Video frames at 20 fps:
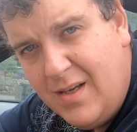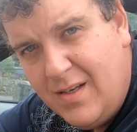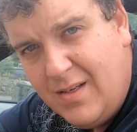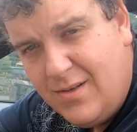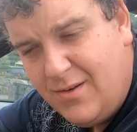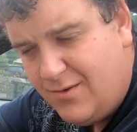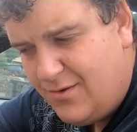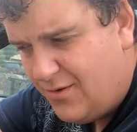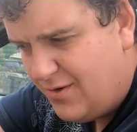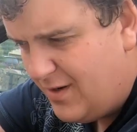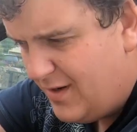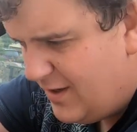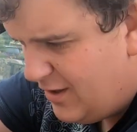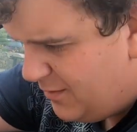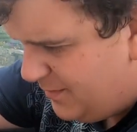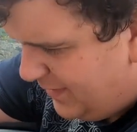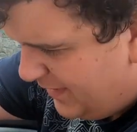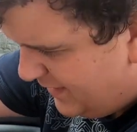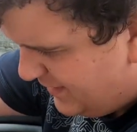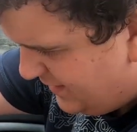So it took a little
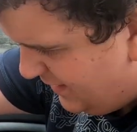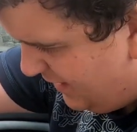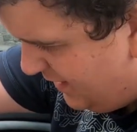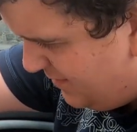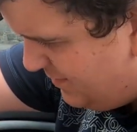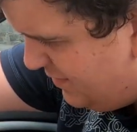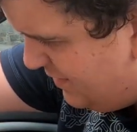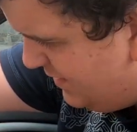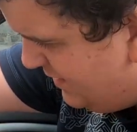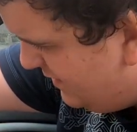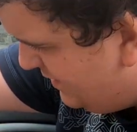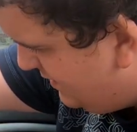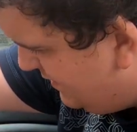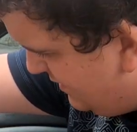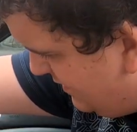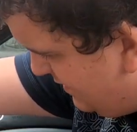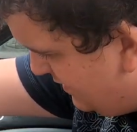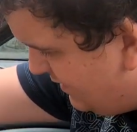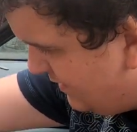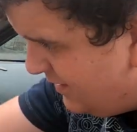bit of time,
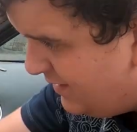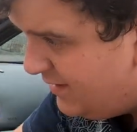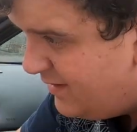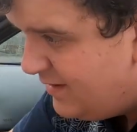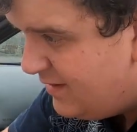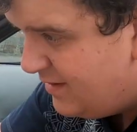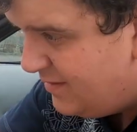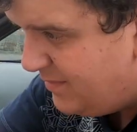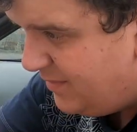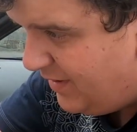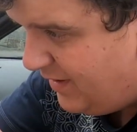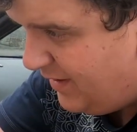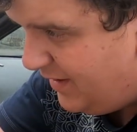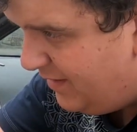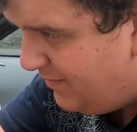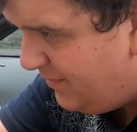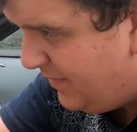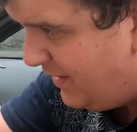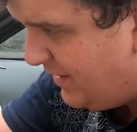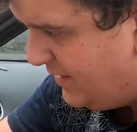but
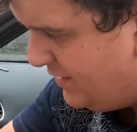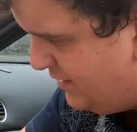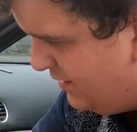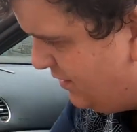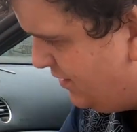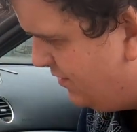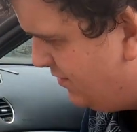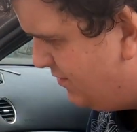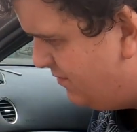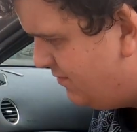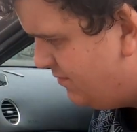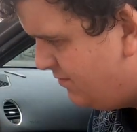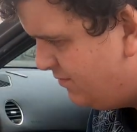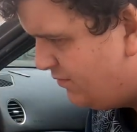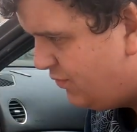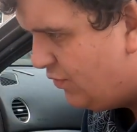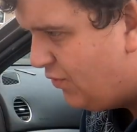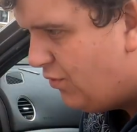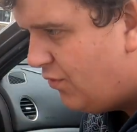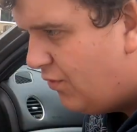managed to
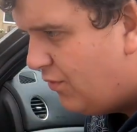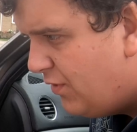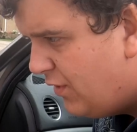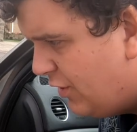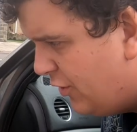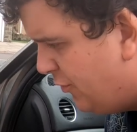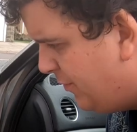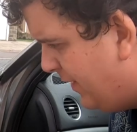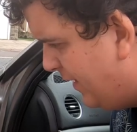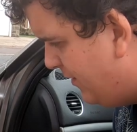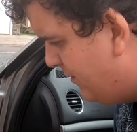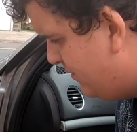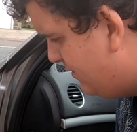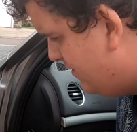pull all the loom out.